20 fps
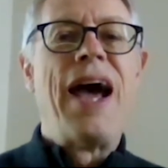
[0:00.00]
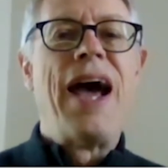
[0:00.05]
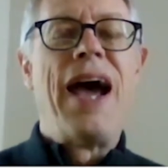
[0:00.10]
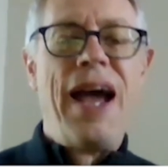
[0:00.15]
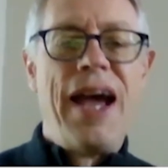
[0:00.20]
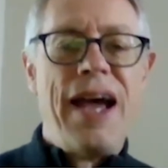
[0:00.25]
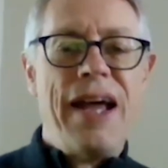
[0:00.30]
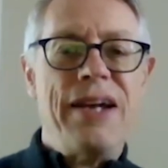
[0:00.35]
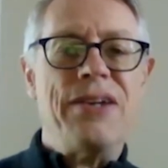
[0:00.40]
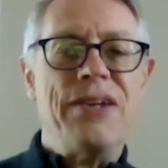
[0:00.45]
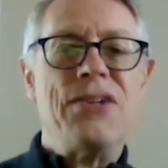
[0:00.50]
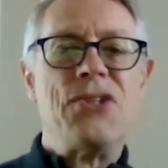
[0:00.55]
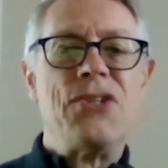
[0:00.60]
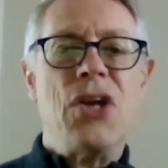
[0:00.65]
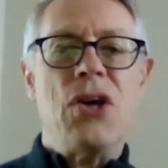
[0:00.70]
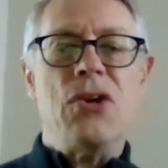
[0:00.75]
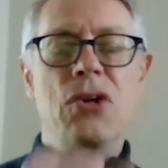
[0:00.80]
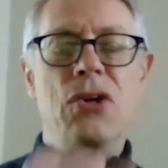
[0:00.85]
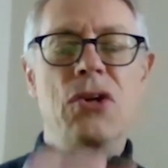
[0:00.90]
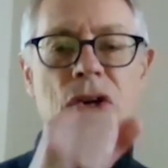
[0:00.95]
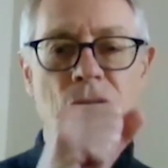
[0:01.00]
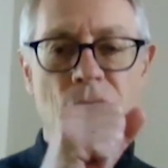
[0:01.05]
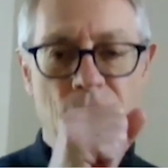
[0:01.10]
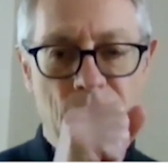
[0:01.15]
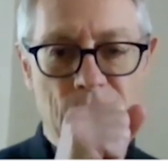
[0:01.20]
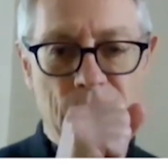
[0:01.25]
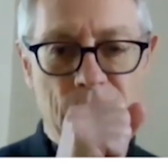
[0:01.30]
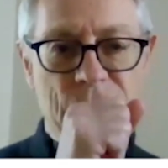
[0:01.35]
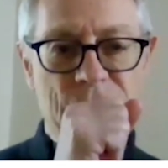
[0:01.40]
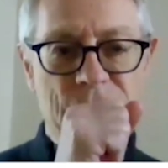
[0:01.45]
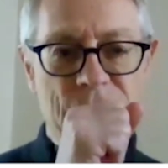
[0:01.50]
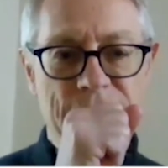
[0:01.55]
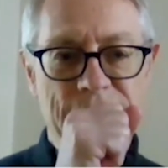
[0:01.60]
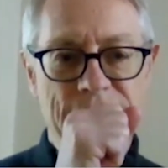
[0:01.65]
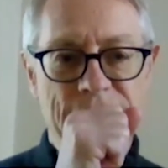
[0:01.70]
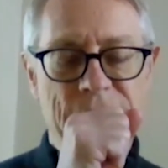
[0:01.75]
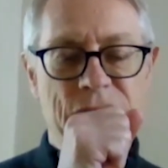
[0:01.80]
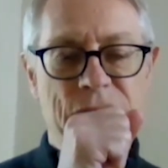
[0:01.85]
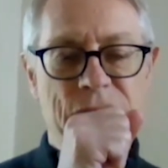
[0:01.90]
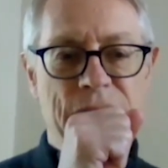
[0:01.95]
And not
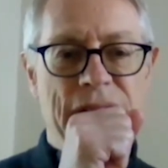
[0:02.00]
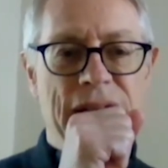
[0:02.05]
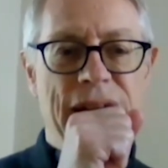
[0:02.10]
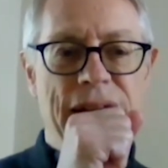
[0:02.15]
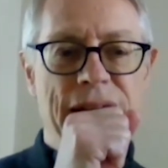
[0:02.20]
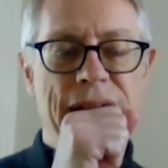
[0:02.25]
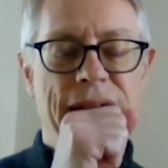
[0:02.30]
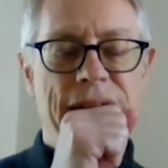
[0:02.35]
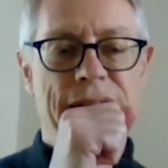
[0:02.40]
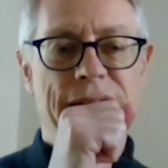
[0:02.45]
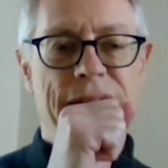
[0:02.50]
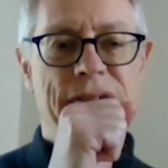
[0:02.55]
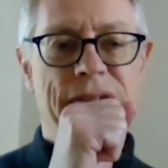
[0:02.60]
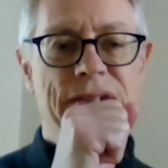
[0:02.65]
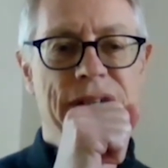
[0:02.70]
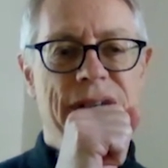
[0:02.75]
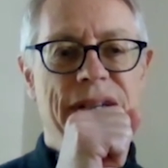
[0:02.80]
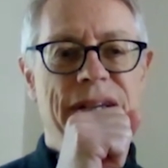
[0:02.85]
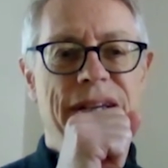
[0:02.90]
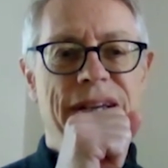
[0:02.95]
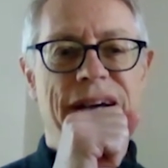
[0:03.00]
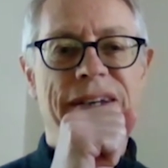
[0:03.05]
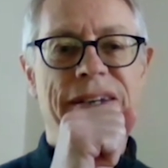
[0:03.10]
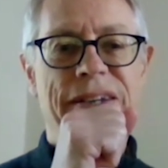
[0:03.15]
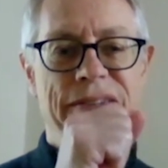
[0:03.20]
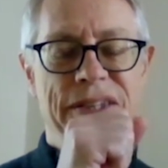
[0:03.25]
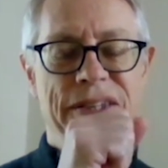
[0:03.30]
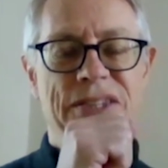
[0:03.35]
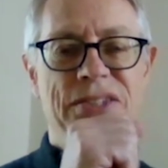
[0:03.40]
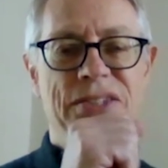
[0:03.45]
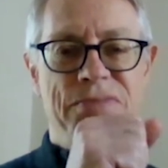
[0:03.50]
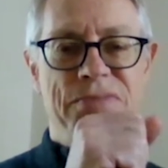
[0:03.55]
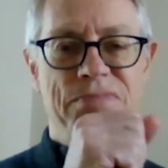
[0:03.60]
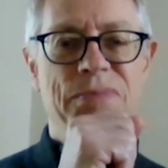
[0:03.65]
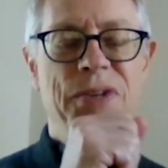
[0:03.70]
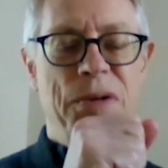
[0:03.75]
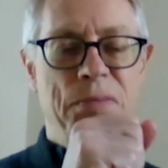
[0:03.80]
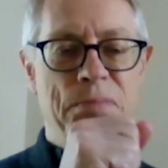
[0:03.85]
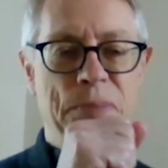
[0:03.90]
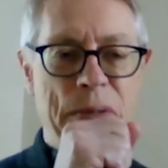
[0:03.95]
into a hand. I know this,
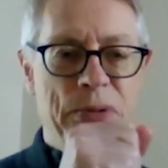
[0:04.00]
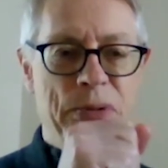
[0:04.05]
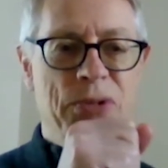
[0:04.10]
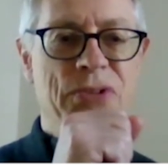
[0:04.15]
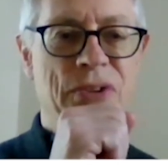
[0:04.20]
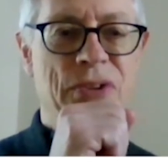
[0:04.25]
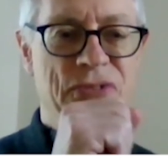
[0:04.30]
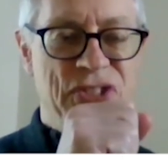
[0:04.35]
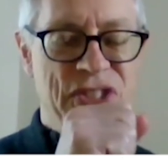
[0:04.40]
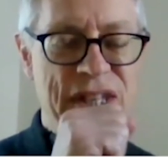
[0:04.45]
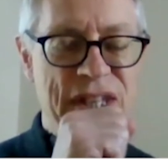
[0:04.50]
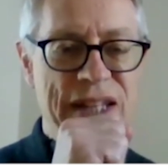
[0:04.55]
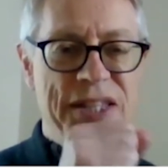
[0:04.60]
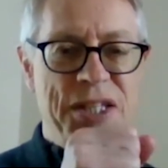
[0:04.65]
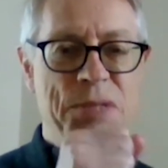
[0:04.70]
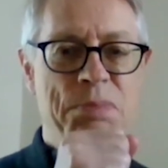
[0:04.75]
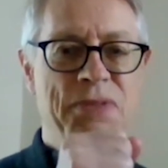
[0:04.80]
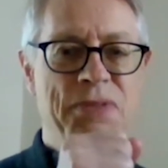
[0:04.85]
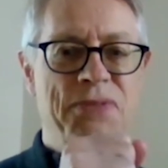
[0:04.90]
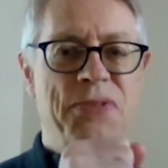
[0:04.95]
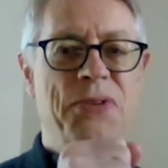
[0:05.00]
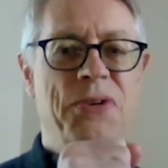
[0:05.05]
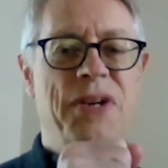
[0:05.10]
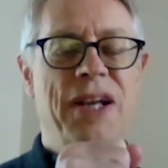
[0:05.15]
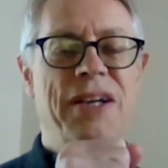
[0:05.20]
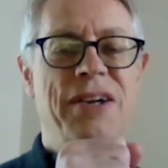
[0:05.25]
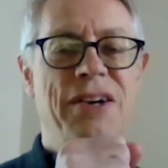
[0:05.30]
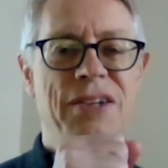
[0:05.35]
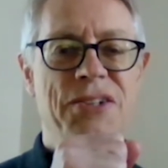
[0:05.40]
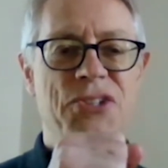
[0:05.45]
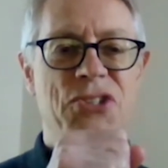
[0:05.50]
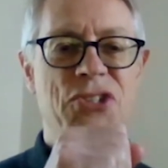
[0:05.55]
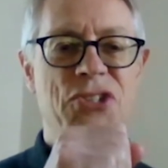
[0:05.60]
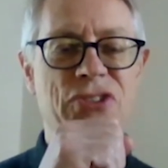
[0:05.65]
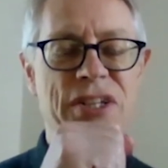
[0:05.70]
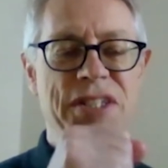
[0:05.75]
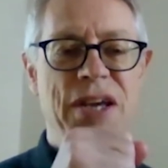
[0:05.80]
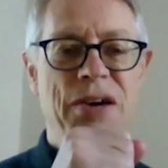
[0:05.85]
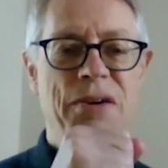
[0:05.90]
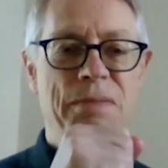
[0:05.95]
people have said this before, and I can't
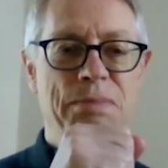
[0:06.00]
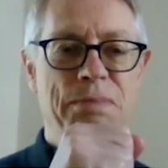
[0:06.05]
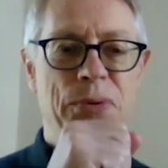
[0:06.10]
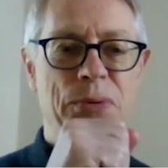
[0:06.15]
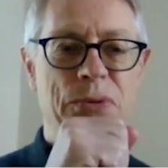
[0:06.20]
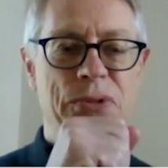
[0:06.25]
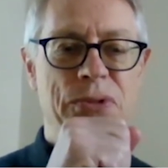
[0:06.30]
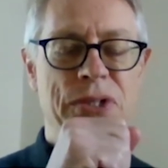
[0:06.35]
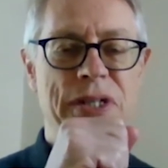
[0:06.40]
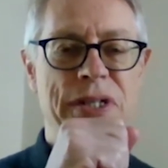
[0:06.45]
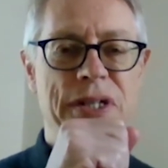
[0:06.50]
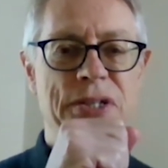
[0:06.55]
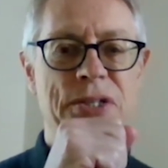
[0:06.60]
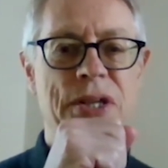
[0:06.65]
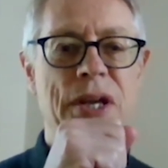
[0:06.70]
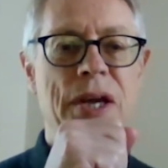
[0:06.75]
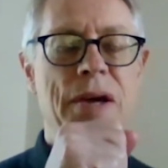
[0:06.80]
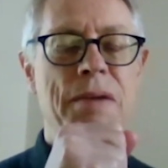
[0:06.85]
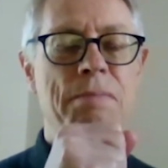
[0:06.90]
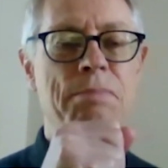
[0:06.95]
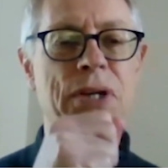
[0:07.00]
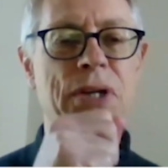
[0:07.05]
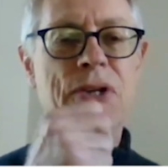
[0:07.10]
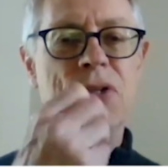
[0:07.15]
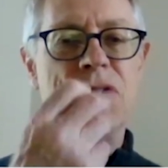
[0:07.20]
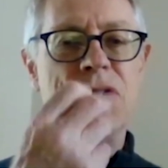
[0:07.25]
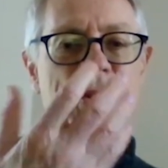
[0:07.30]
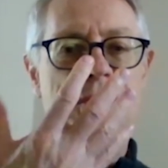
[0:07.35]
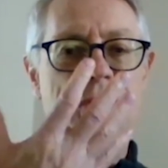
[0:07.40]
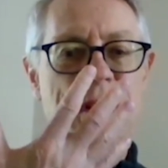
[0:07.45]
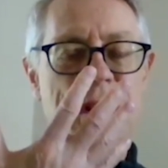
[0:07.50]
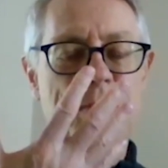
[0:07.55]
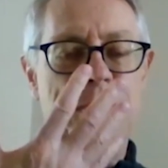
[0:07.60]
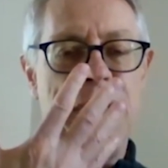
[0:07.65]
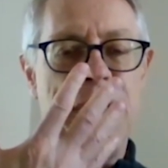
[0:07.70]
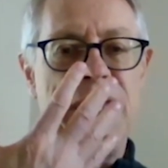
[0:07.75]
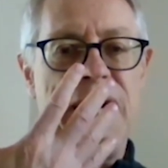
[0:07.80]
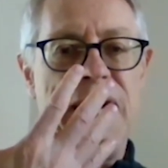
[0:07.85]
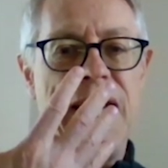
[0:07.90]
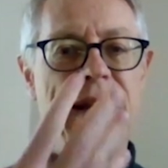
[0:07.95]
stress how important it is, because the thing
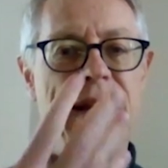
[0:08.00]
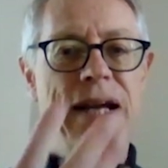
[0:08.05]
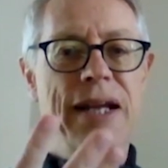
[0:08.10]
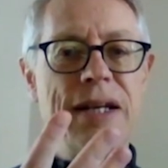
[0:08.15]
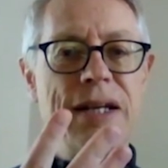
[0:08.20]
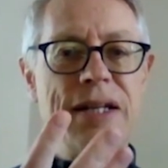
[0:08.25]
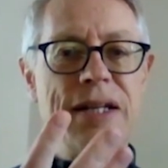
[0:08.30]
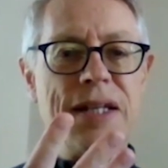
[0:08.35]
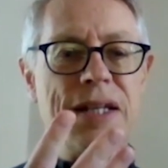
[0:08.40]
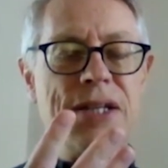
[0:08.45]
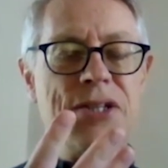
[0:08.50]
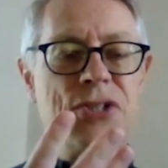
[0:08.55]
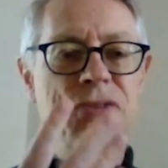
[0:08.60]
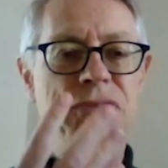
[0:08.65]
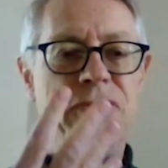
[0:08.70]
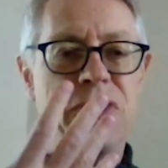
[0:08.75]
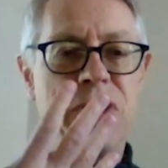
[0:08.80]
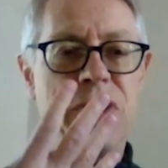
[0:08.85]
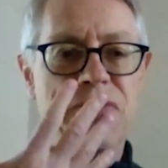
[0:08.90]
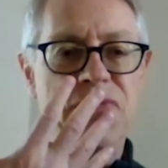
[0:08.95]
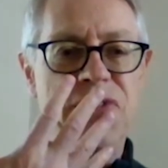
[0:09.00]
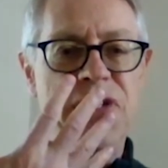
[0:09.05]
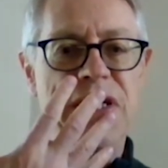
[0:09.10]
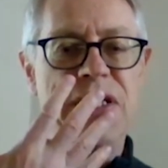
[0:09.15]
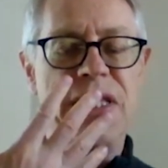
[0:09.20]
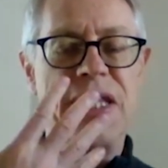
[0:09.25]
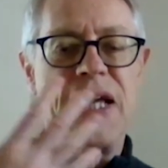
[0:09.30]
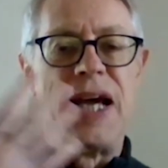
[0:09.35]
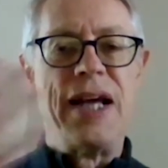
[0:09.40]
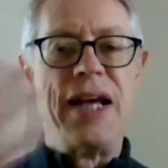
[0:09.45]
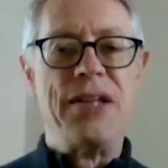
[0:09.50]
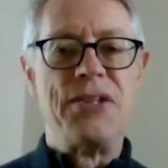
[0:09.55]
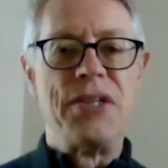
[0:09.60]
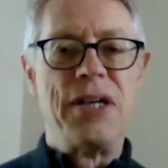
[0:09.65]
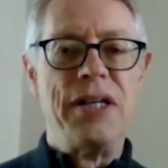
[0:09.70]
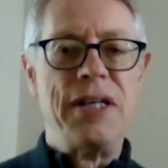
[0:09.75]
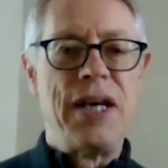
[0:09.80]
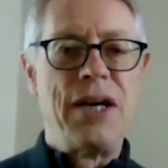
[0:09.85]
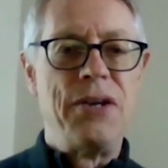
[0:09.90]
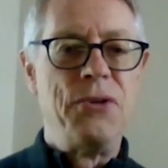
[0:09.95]
about the hand is you've coughed into the hand
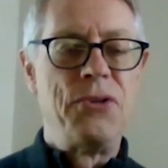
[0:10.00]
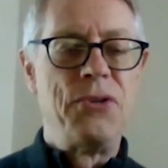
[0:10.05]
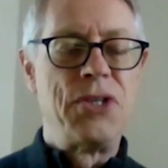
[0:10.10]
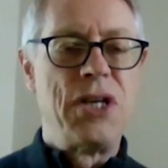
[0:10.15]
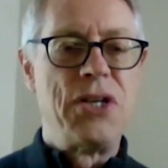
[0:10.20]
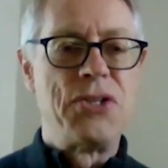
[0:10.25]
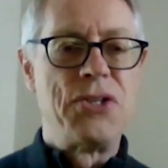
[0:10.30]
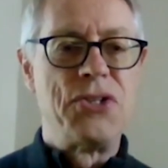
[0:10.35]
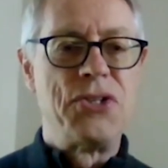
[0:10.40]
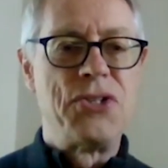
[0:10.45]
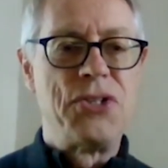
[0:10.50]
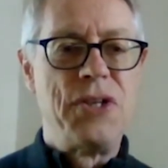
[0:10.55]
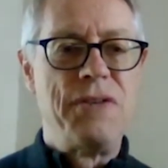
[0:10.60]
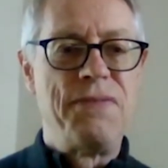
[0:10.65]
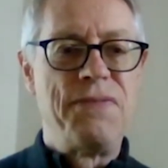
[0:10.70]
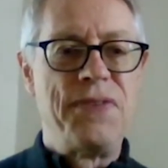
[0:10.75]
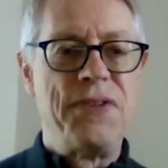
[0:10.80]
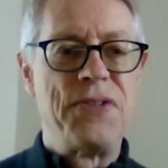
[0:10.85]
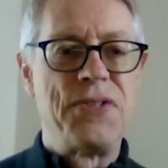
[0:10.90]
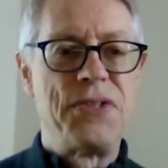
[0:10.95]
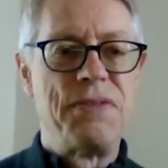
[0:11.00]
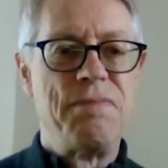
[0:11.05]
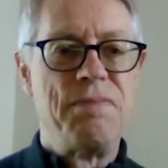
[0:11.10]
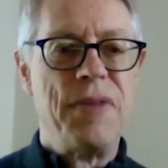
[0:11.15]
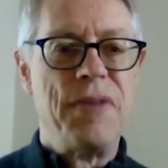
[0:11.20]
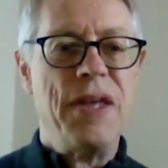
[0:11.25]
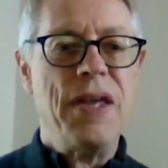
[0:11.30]
and now you touch a surface